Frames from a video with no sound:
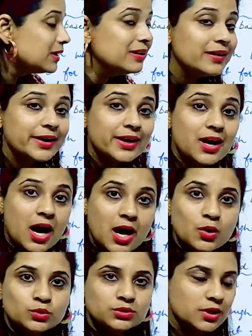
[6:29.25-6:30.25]
clearing
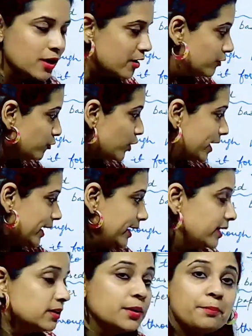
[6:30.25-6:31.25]
house for
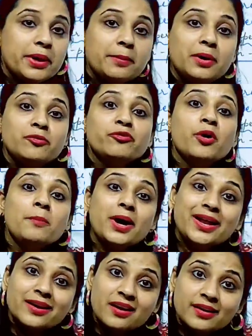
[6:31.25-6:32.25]
getting the payment from
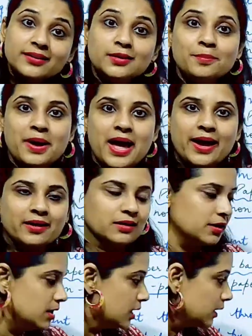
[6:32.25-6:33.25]
another bank,
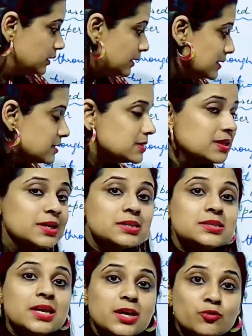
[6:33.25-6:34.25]
this
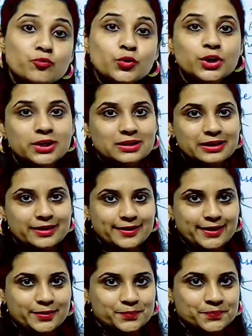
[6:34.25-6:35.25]
is inward
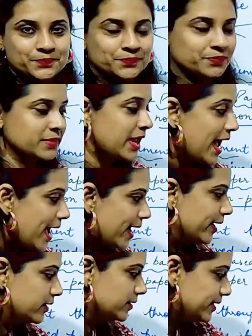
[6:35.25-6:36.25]
clearing.
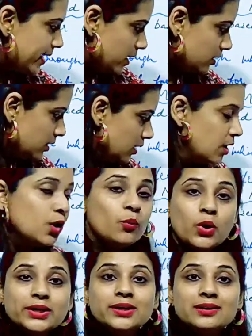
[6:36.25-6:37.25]
And then
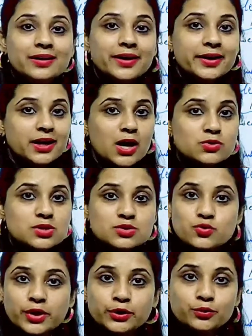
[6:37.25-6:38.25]
what the clearing house
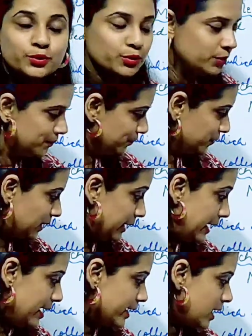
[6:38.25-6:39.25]
is going to do?
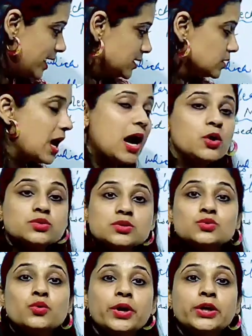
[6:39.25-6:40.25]
Clearing house
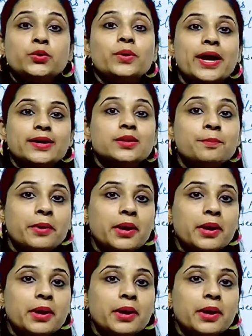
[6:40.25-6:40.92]
is going to get the